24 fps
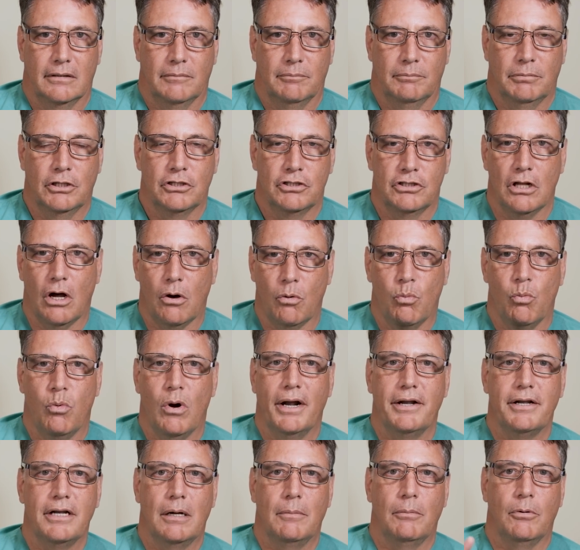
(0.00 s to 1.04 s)
Because not
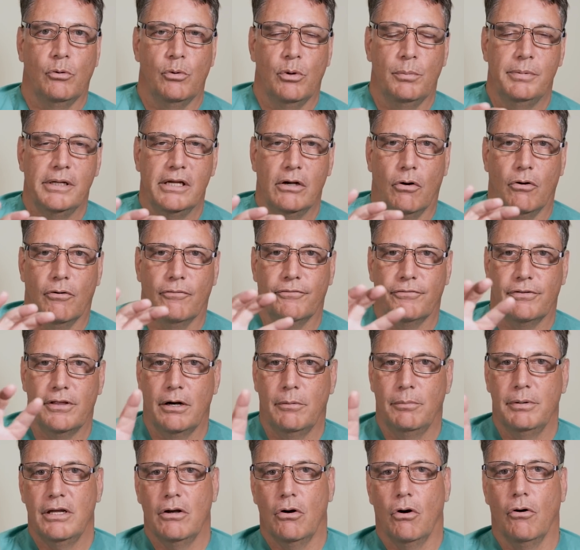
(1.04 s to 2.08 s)
one number will be off, they'll
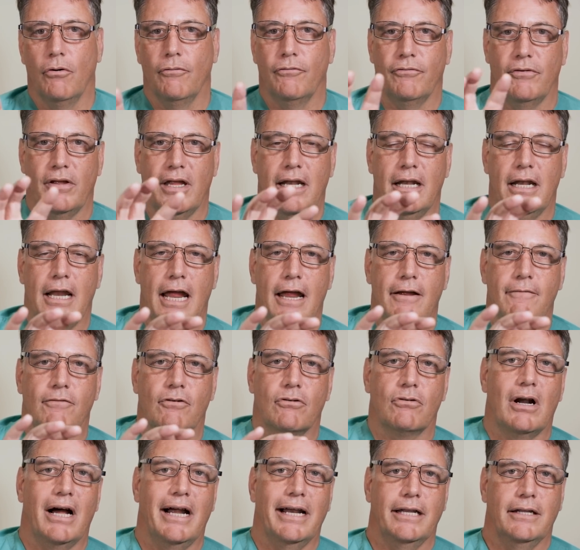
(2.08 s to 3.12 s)
be off in a
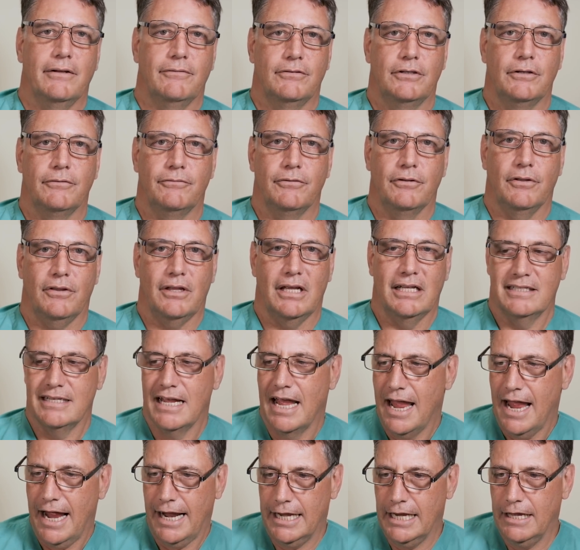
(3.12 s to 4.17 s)
variety of different things.
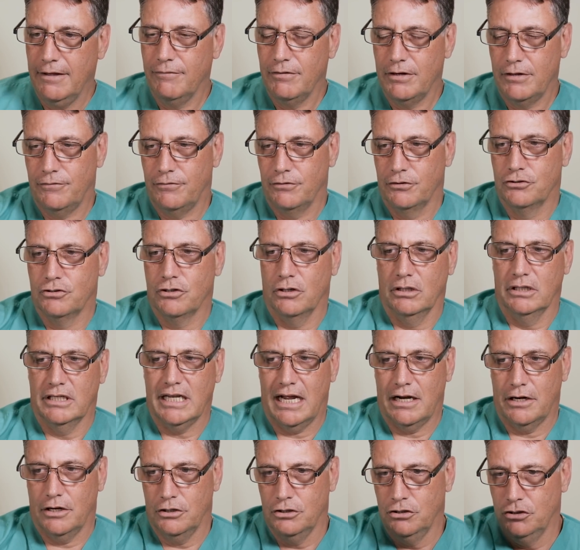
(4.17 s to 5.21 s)
And even if you drill
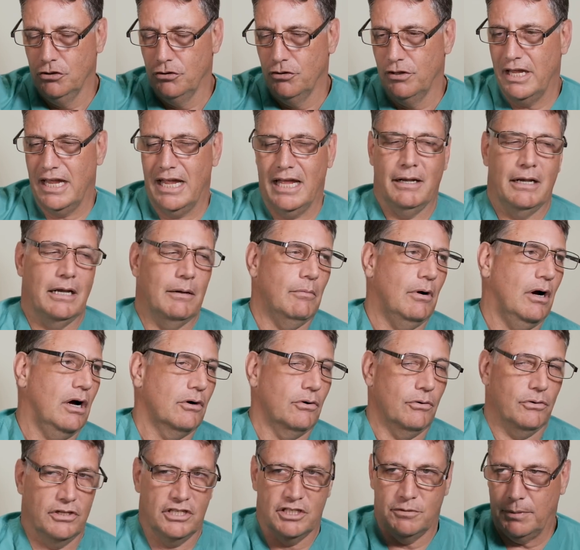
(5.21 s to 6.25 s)
down and do the NMR
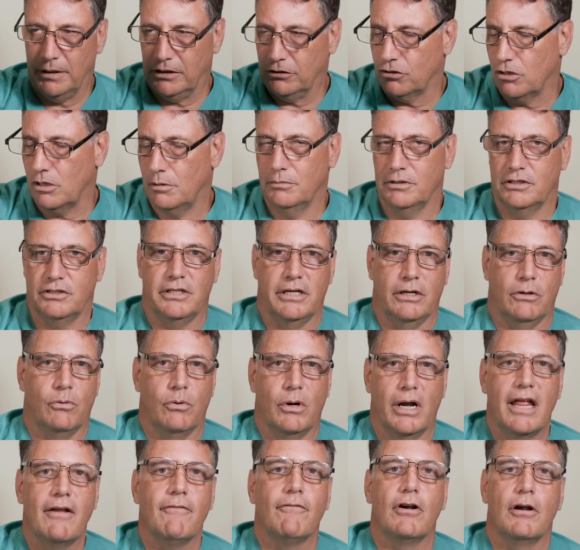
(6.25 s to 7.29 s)
or the spectrometry or
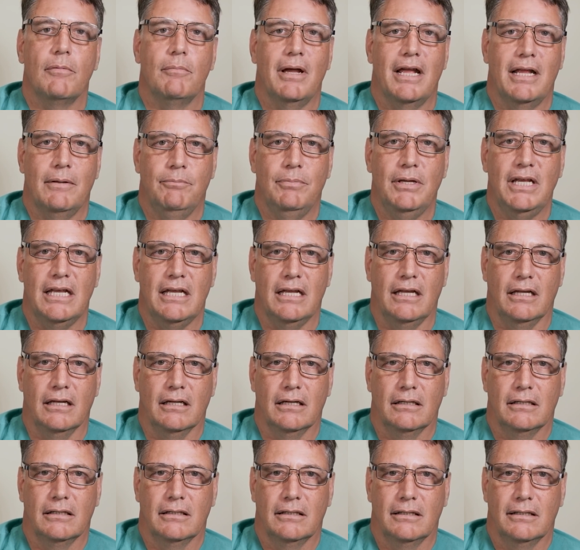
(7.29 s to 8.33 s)
whatever it may be,
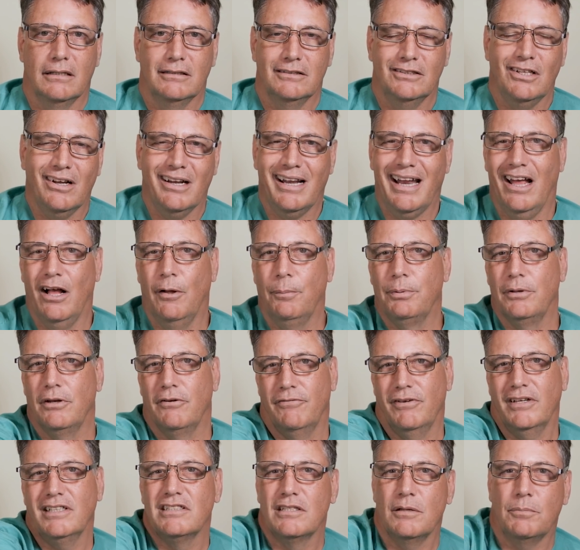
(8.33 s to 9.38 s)
it's not going to help you to
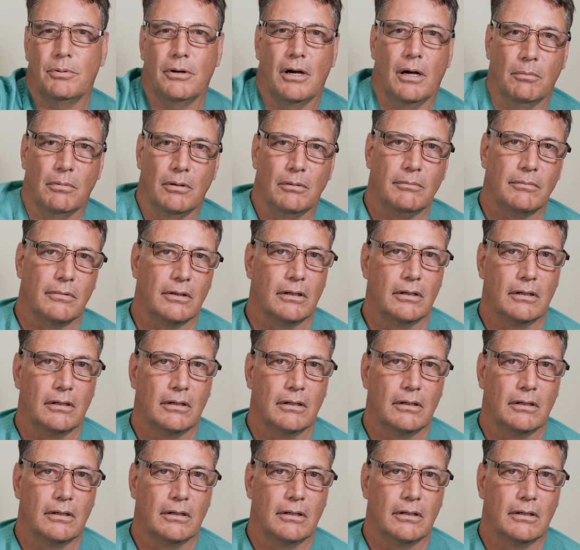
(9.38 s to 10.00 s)
fix the problem.